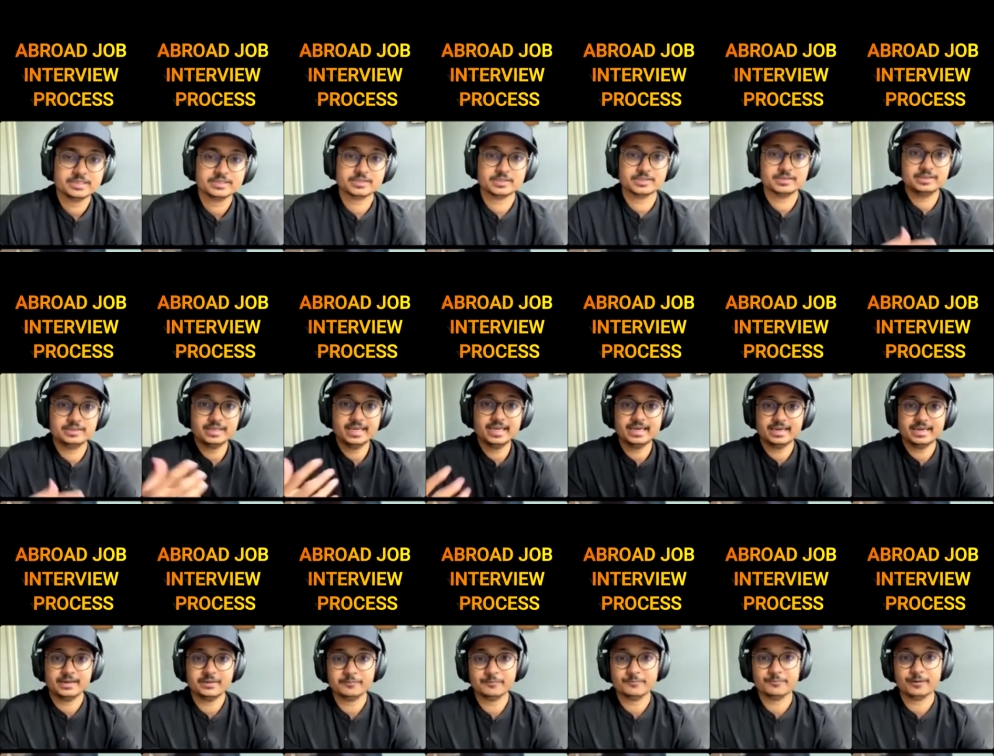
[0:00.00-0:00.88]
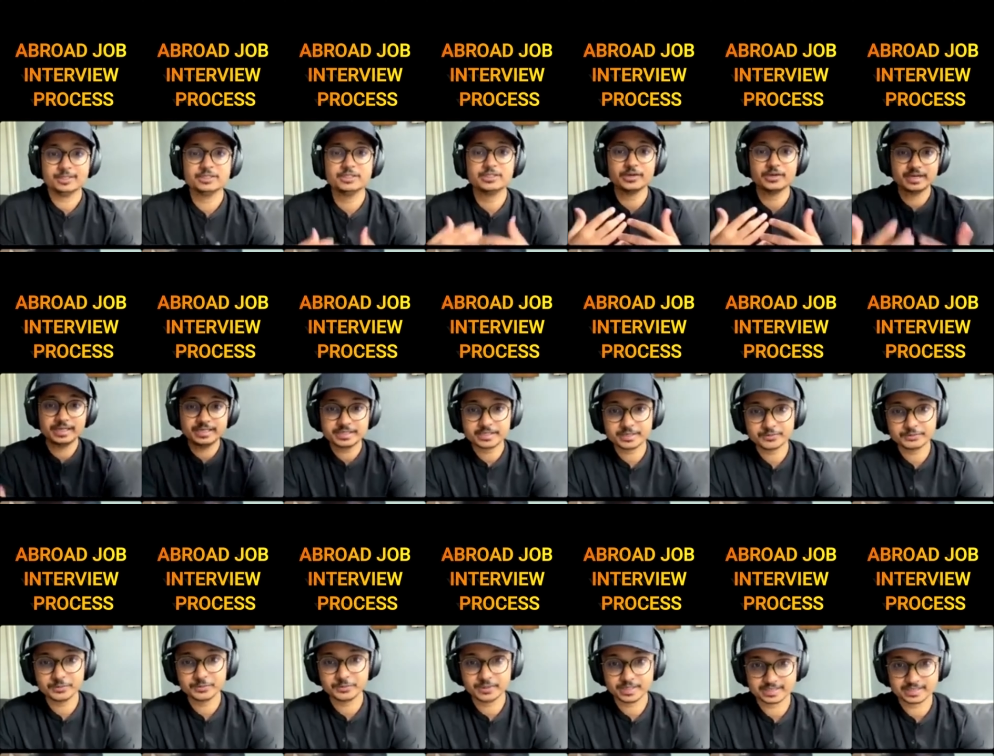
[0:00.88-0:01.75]
So then once your
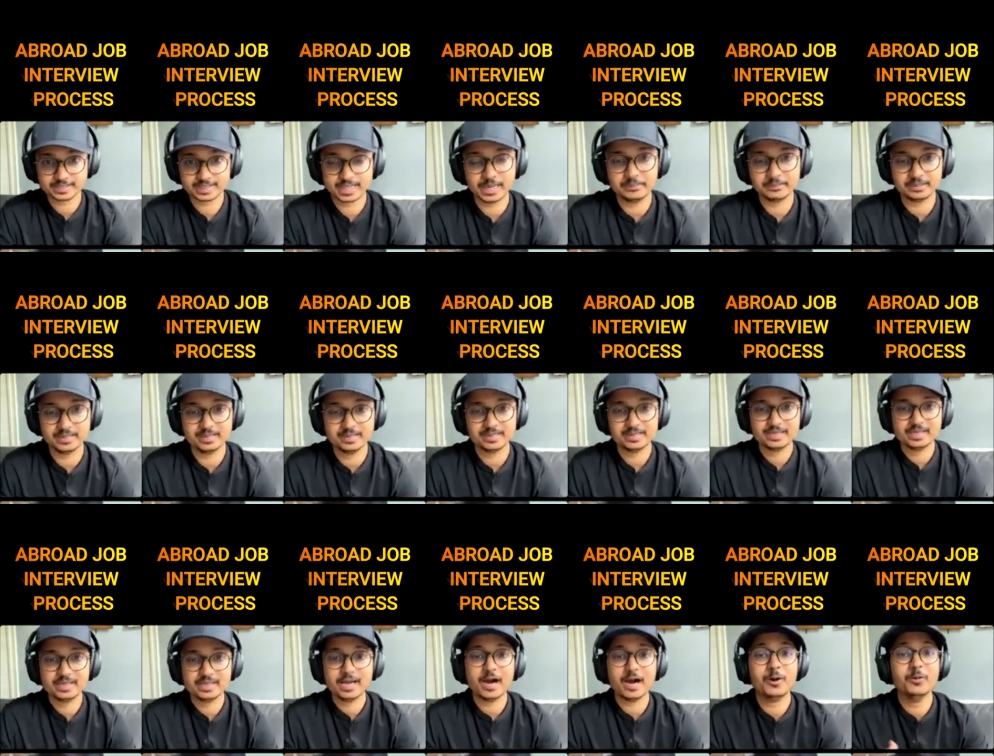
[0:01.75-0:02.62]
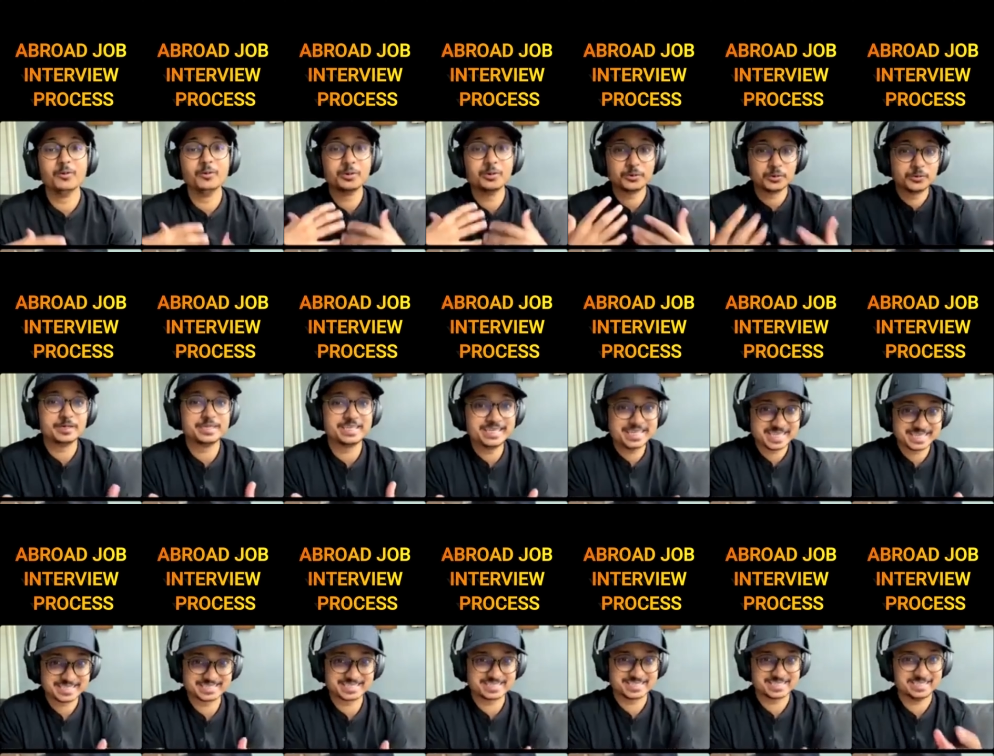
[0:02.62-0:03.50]
interviewer is happy, how you could
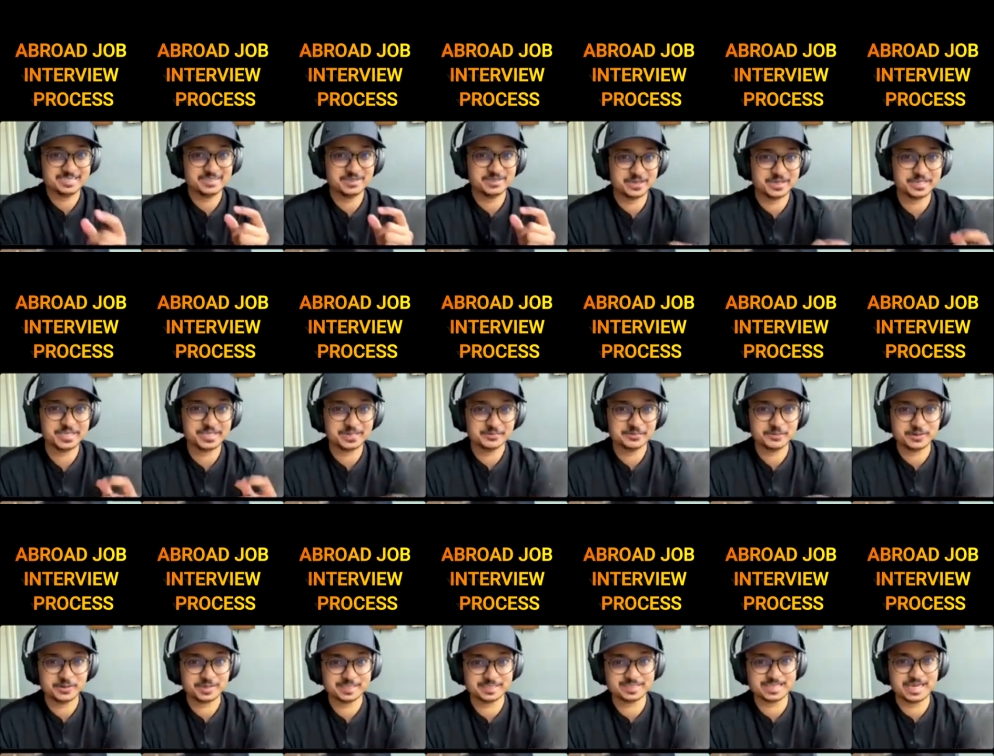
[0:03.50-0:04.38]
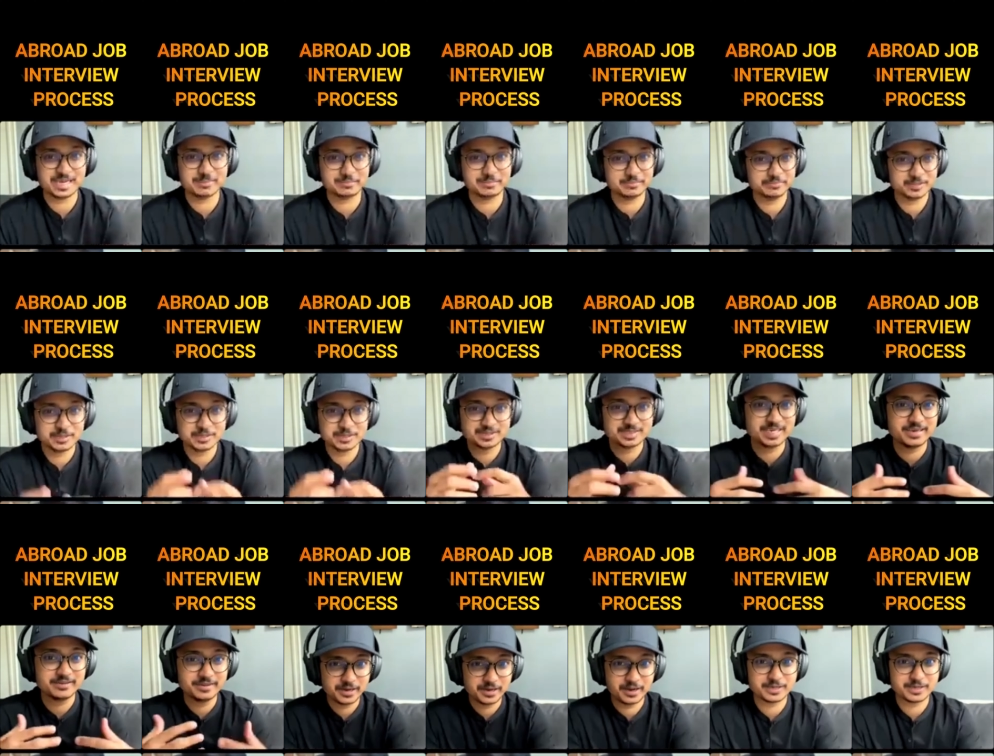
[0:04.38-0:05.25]
guess your interviewer is happy? Because
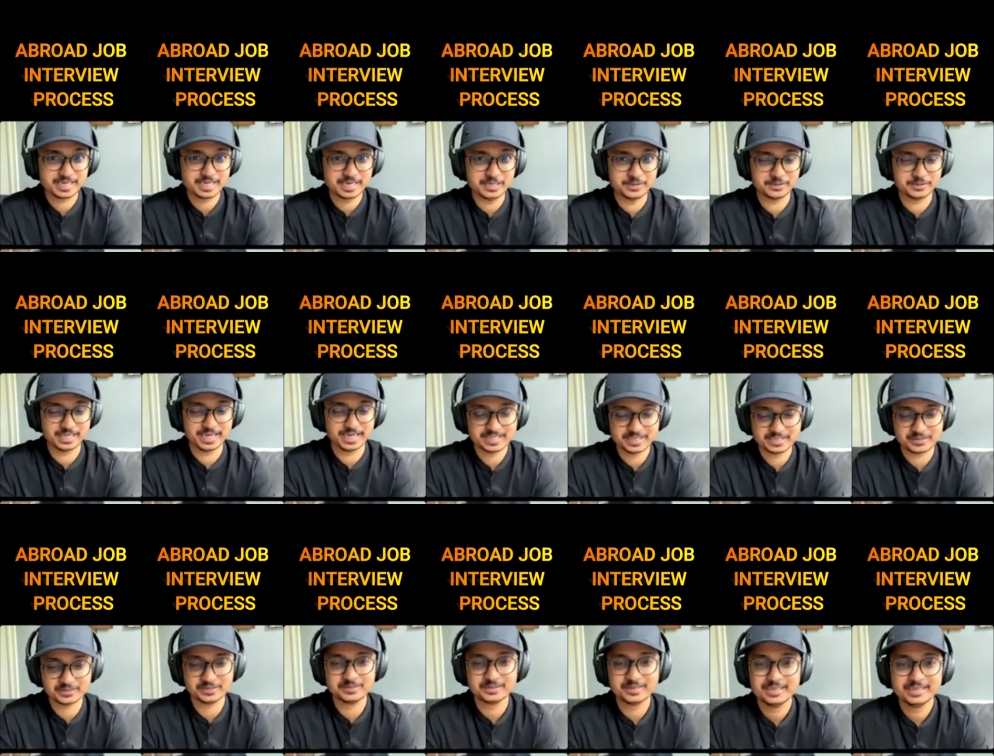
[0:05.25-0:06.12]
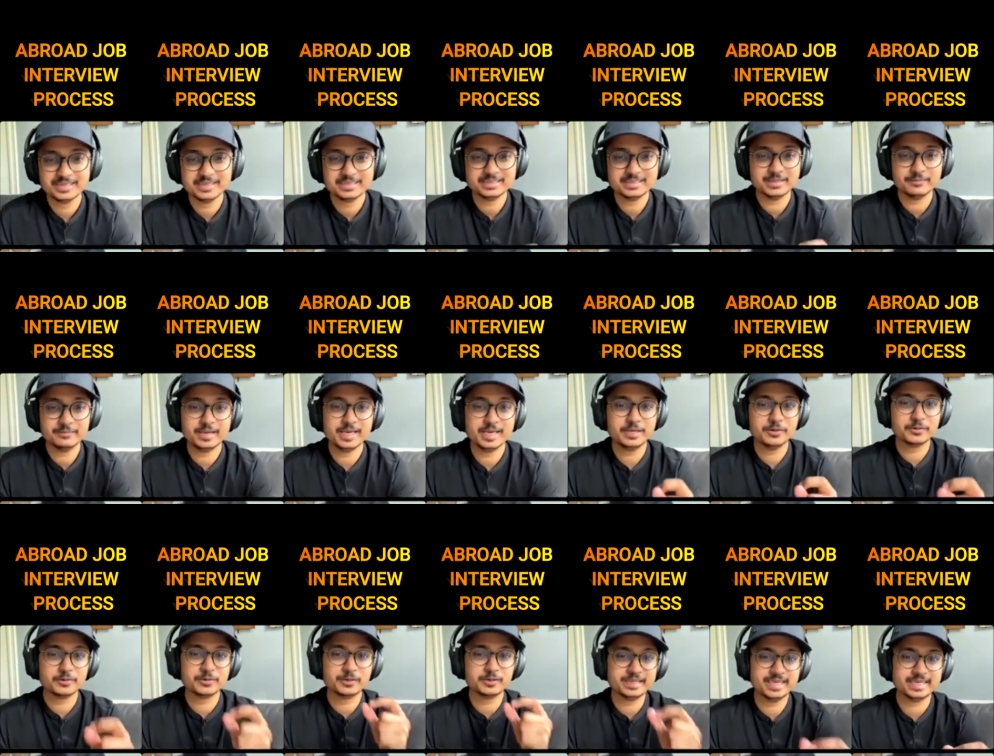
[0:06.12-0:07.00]
they will not tell you that, The way
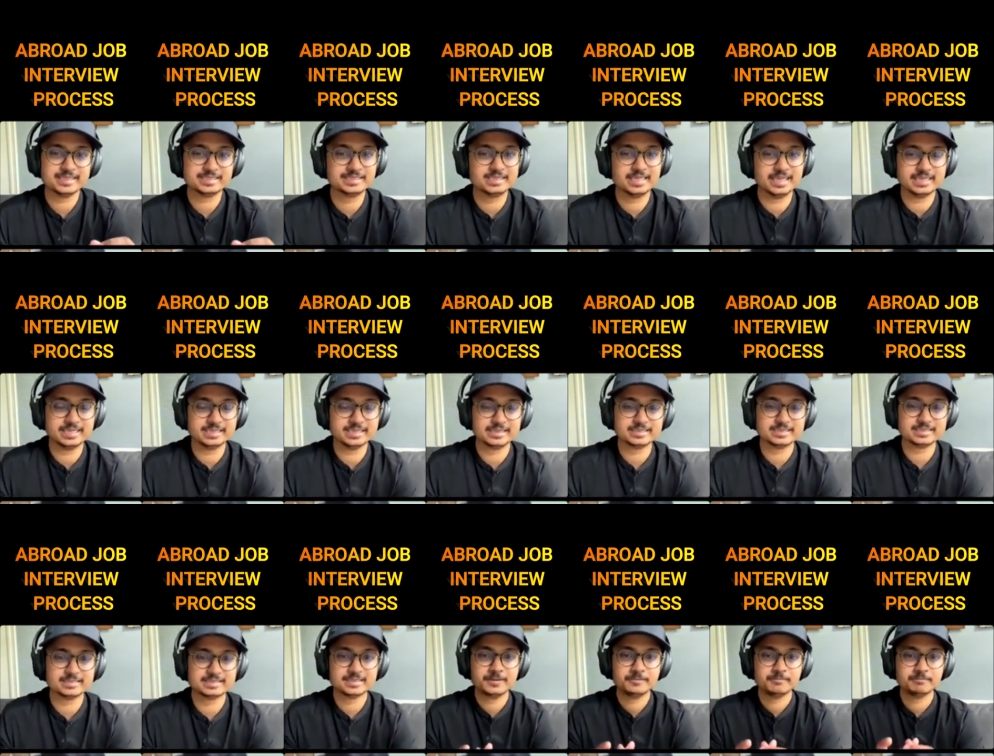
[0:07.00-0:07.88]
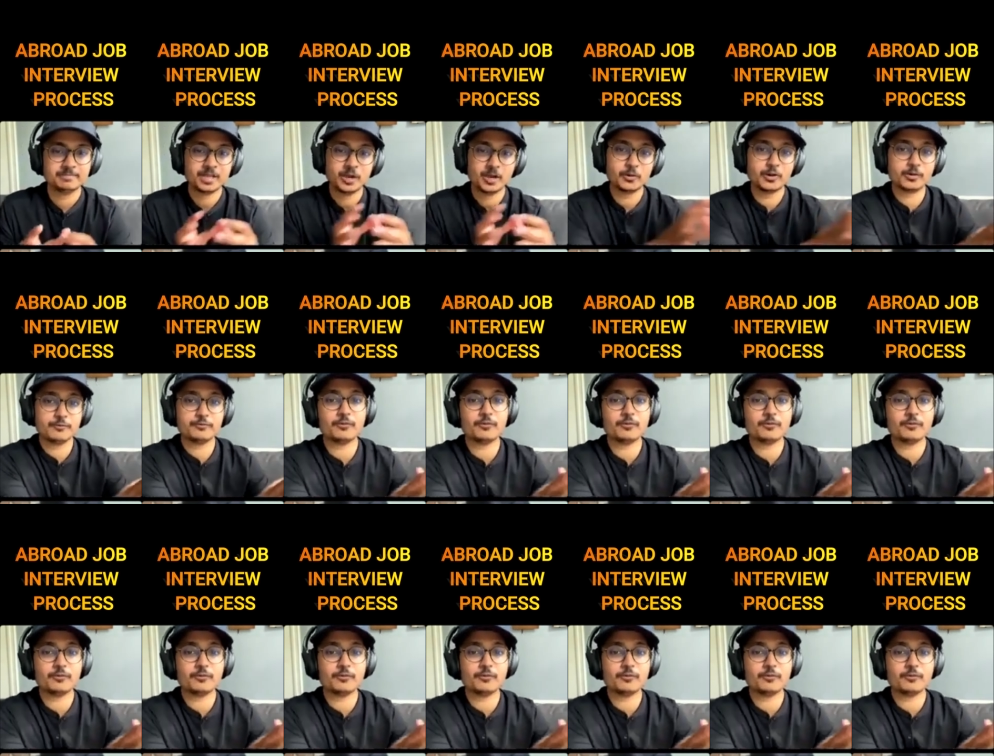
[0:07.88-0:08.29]
you could guess that is, out